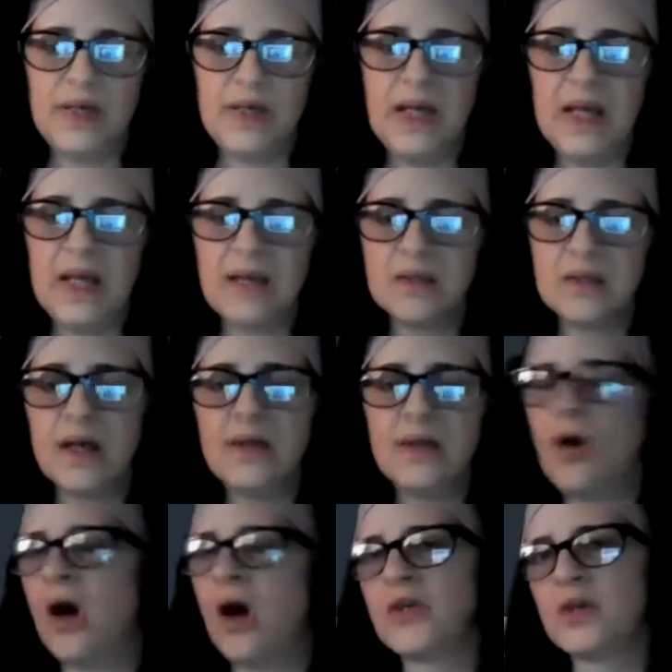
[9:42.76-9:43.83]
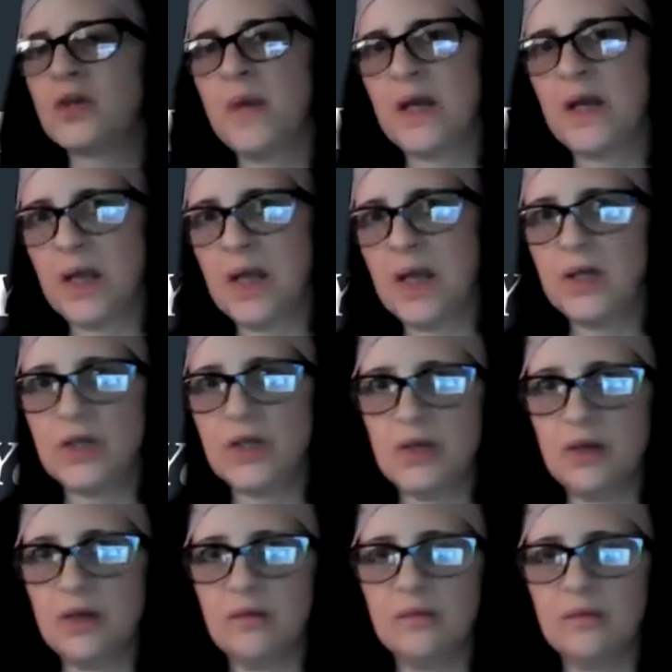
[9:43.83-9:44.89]
anti-nausea
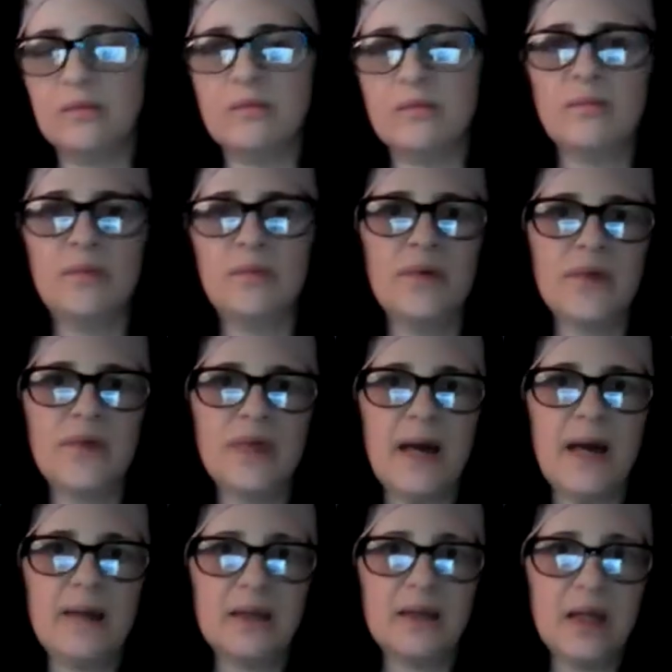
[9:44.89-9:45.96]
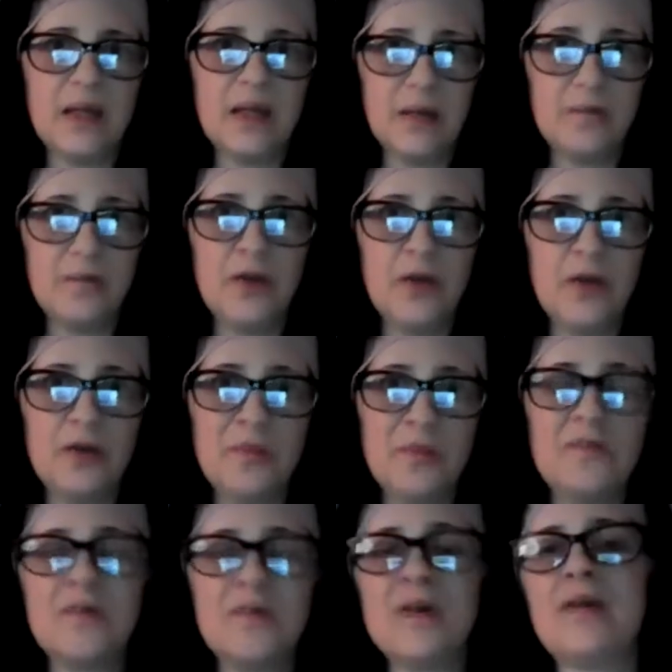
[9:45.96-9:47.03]
medication that they give you
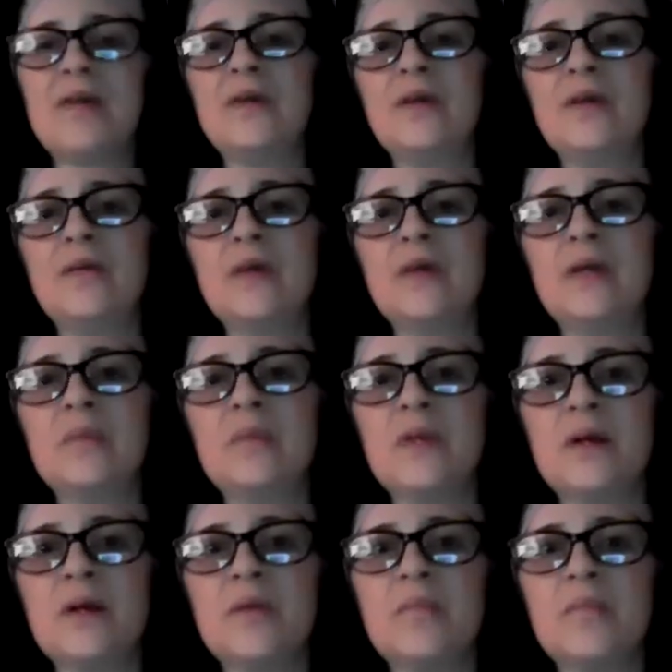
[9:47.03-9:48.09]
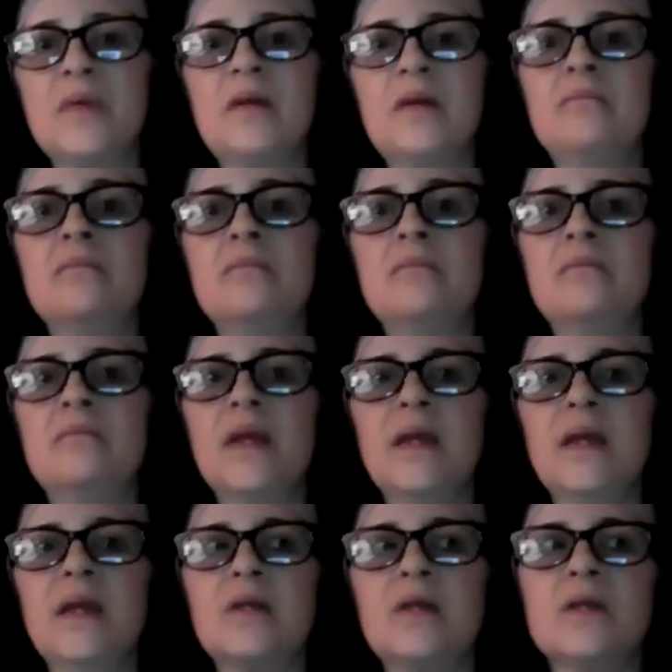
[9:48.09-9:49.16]
before giving you the chemotherapy
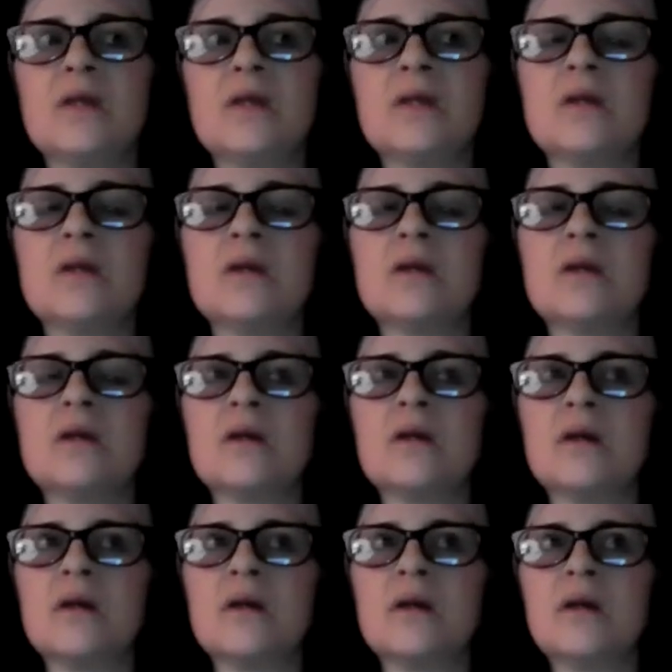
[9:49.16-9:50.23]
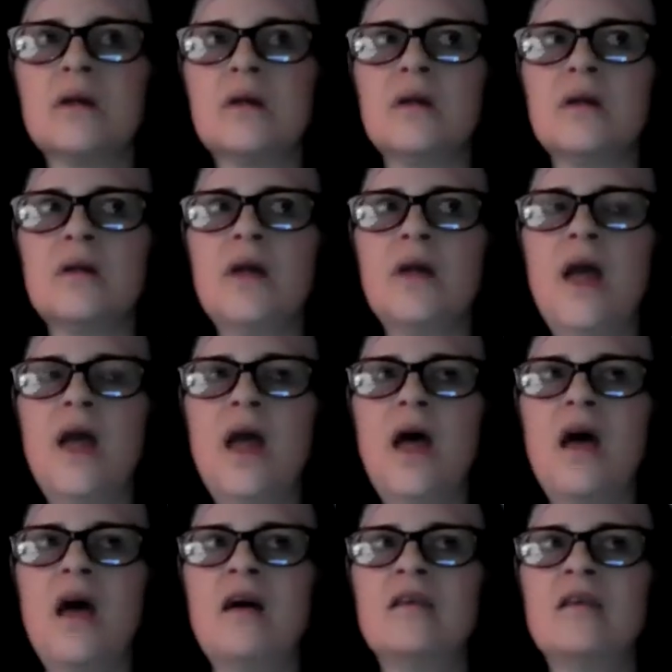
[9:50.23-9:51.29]
medication.
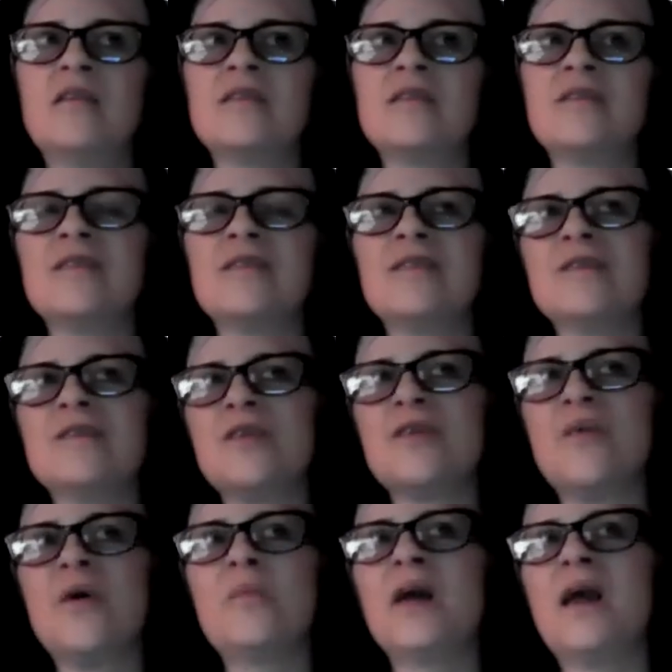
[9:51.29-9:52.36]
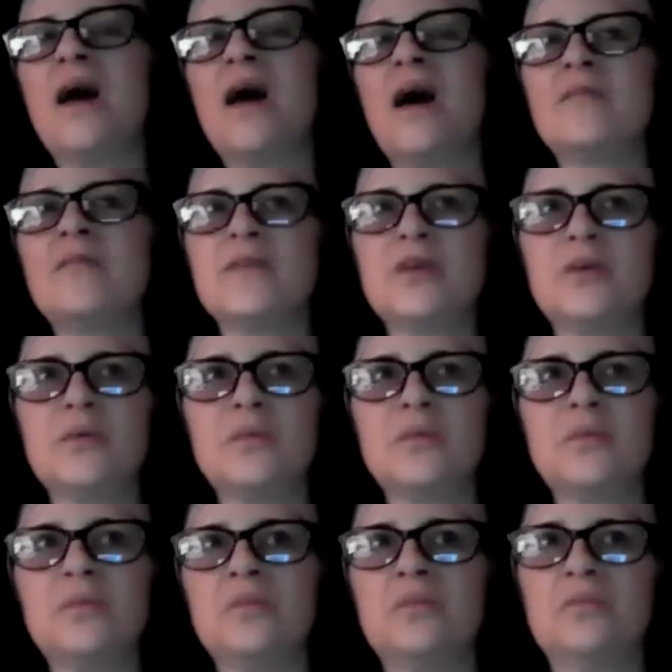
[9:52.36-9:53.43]
And so I'm going to have to
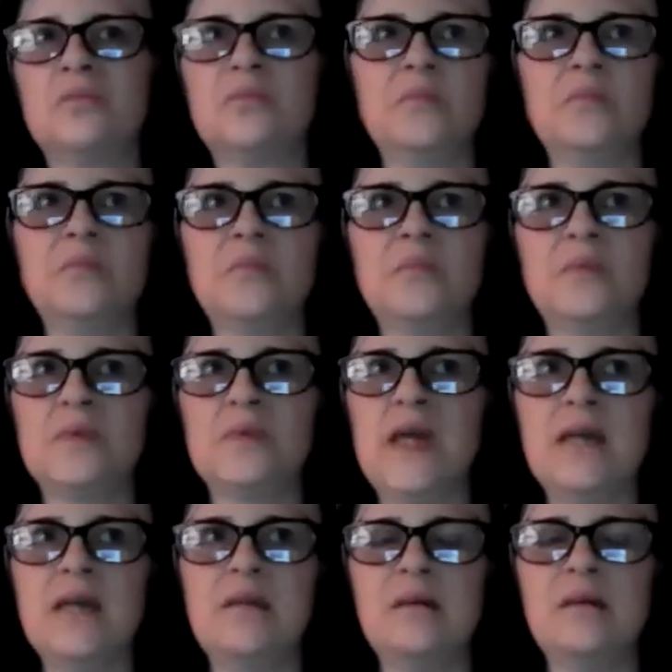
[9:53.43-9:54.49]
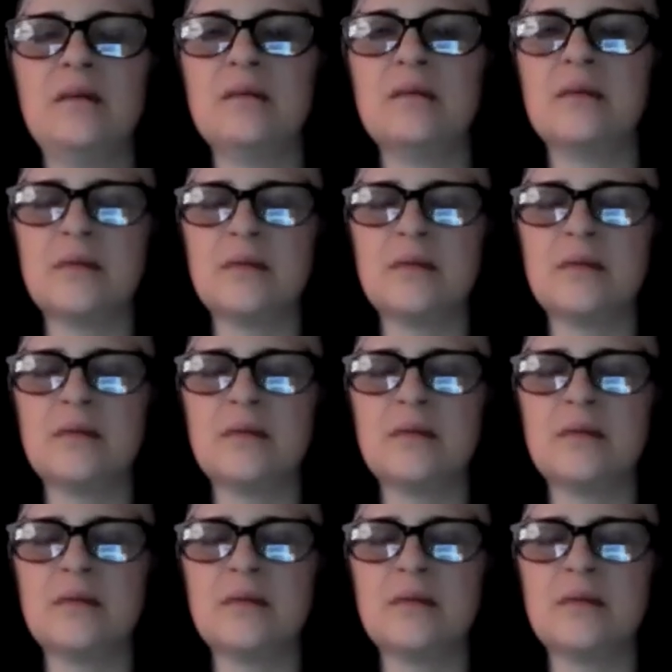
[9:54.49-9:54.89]
take the